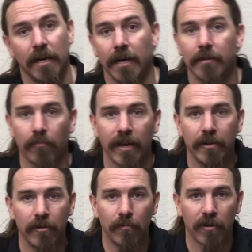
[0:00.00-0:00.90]
on
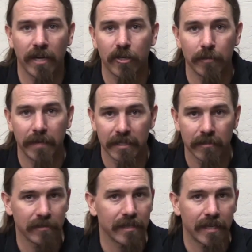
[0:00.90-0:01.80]
brand new production
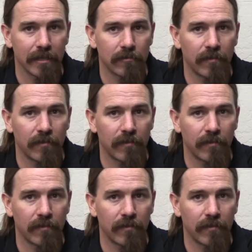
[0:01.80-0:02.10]
pistols like this